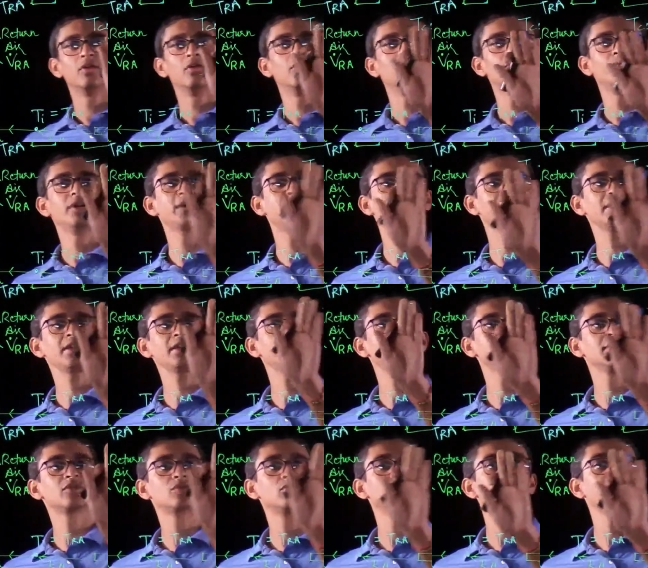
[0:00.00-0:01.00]
over here in
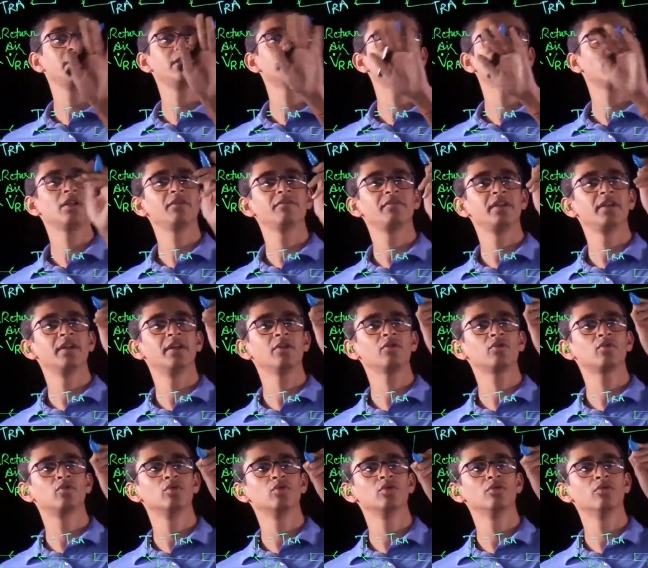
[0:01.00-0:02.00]
the cooling coil, we'll
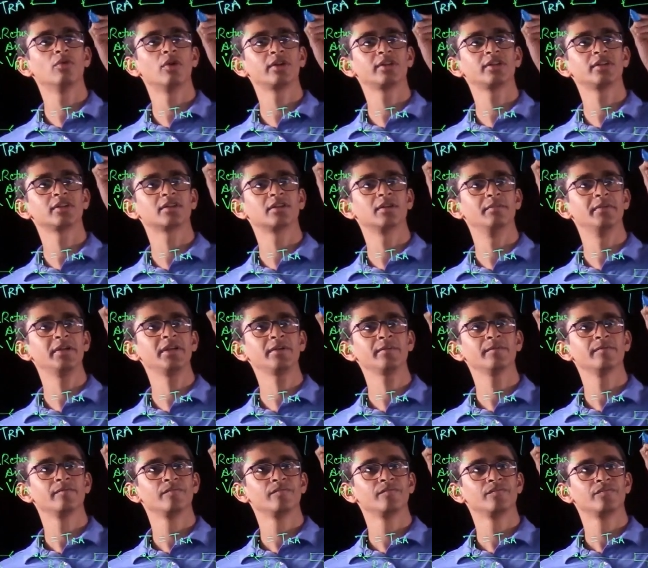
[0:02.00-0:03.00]
have cool water coming.
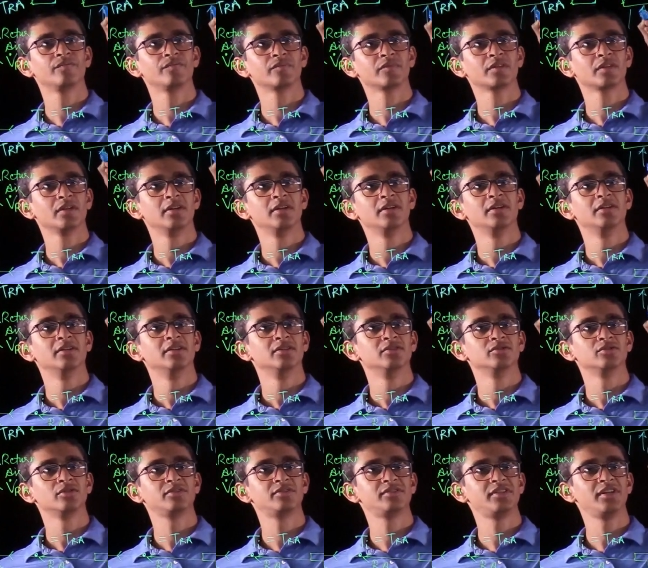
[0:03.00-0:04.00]

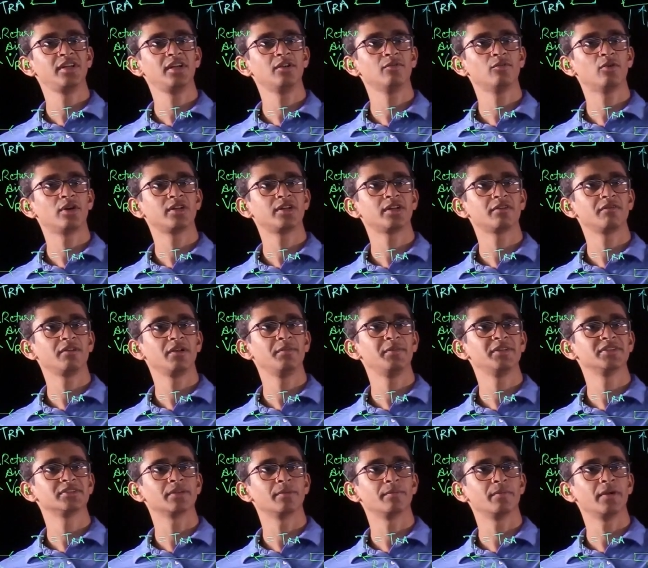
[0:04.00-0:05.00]
So chilled water will be
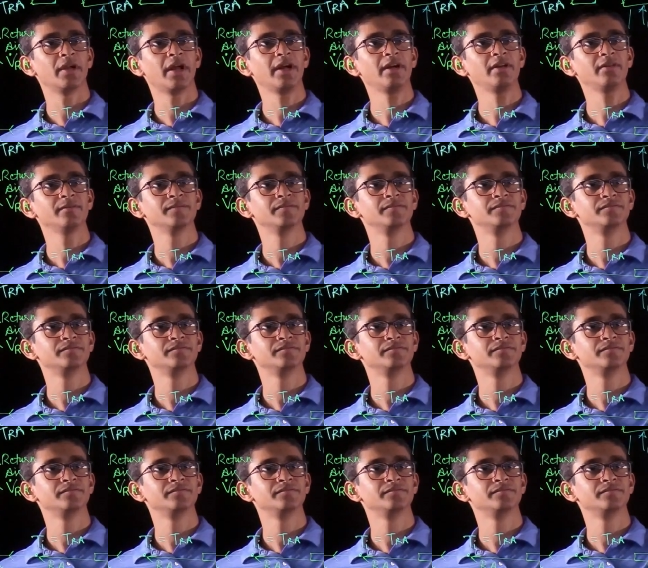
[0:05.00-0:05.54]
supplied,